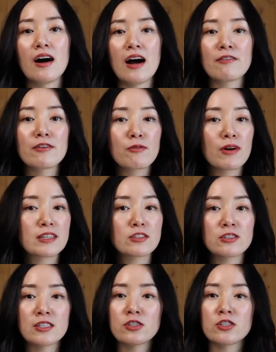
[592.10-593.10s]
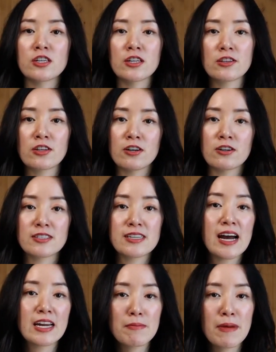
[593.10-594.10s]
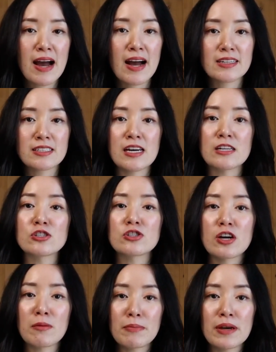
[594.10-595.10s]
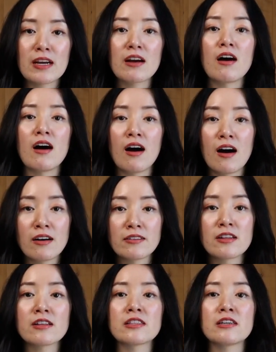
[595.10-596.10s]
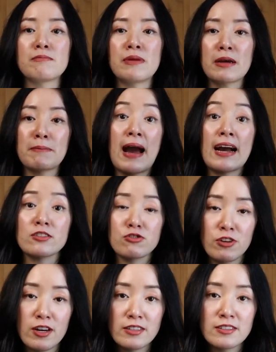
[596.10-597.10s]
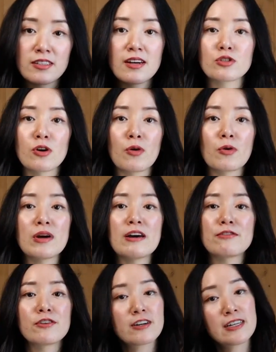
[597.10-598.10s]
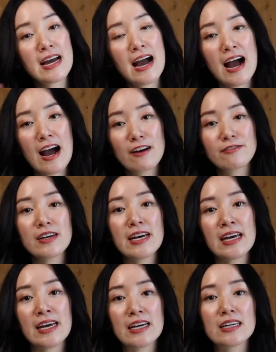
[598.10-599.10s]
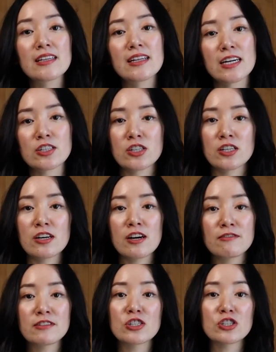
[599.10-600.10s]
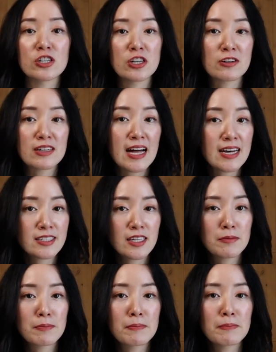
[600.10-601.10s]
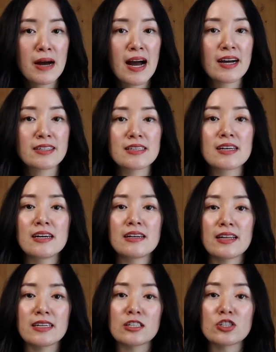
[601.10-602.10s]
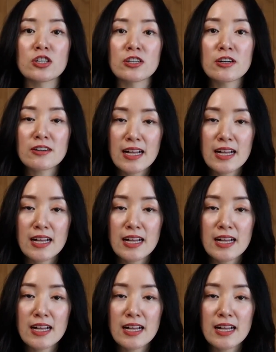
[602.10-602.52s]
Everyone is ditching their tiny bags and jumping on the big bag trend. So if you already have a collection of the Chanel Classic bags, like the Chanel